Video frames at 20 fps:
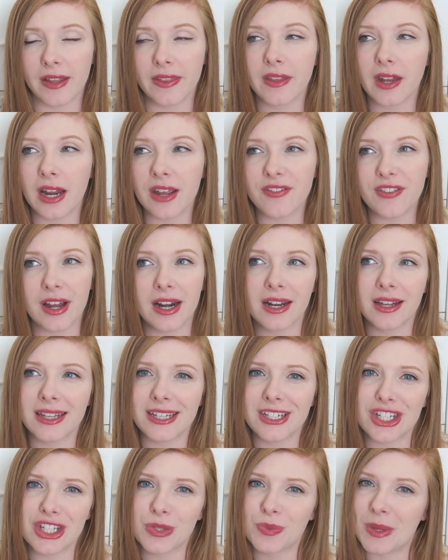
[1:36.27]
And then I finally
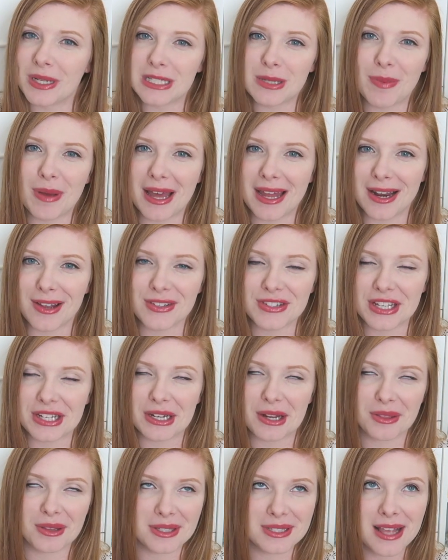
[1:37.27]
just went to bed. I was like,
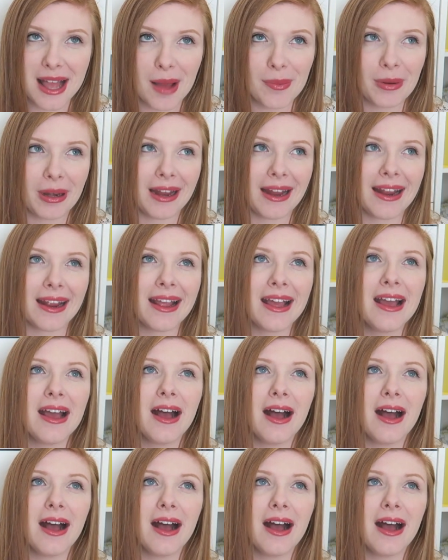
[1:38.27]
nothing's happening.